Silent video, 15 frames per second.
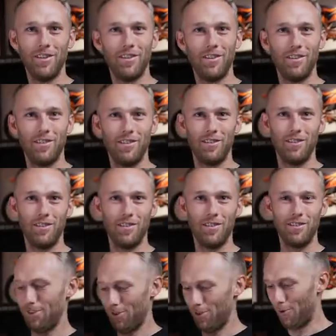The street.
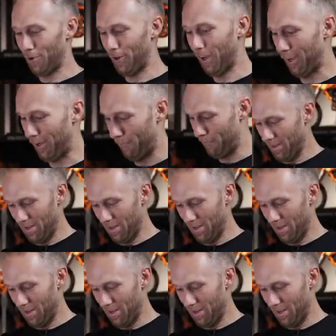Okay.